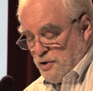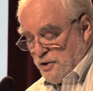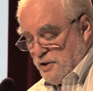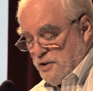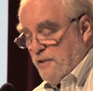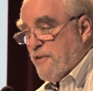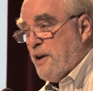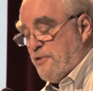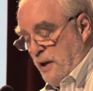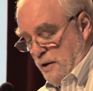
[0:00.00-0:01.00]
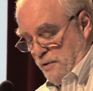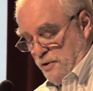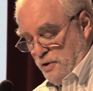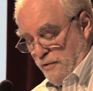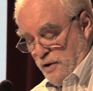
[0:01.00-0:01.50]
just as it faced down
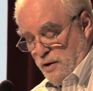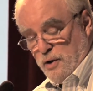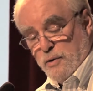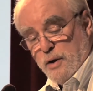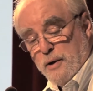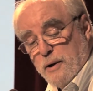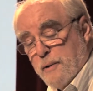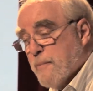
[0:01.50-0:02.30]
the Soviet Union.